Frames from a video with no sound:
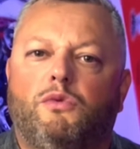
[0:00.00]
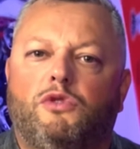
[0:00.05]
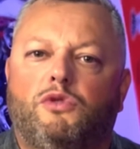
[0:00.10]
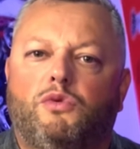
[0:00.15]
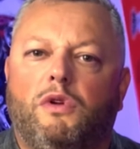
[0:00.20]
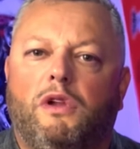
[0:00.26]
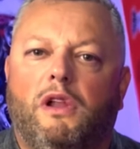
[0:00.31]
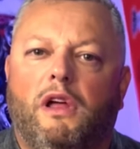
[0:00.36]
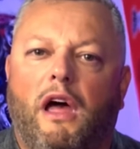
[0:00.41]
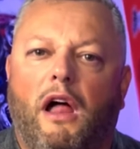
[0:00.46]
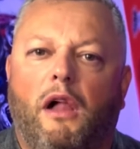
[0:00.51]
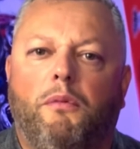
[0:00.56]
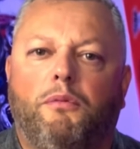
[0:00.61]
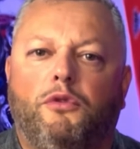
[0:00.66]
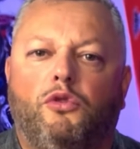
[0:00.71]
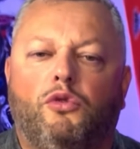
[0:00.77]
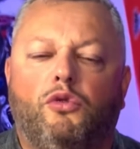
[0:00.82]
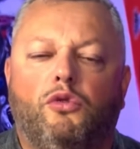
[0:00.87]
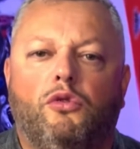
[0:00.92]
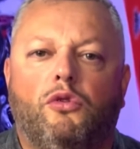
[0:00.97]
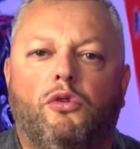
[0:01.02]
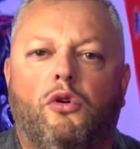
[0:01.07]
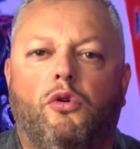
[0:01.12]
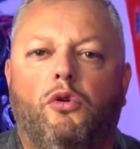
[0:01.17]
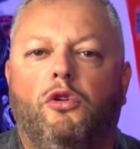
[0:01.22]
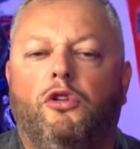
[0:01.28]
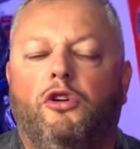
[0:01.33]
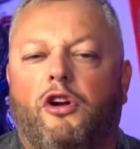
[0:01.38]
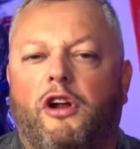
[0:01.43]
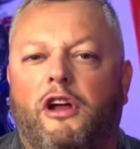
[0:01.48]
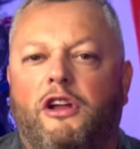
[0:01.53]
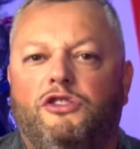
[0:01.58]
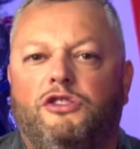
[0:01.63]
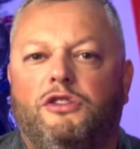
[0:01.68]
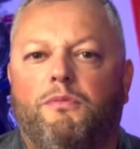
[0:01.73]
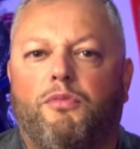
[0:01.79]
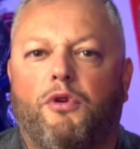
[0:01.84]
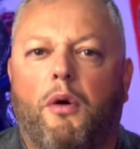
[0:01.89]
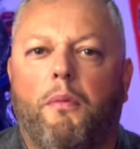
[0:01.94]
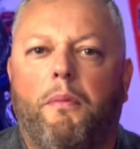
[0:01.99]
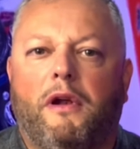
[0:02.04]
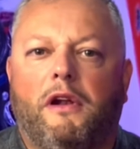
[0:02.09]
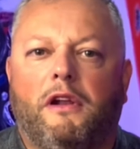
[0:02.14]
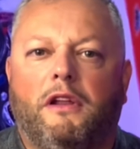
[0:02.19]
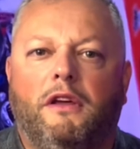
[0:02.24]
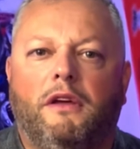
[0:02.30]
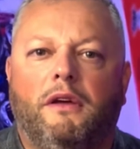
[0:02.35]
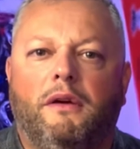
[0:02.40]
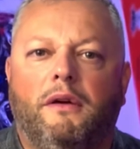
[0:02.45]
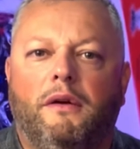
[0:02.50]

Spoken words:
which will help you to cool your engine properly.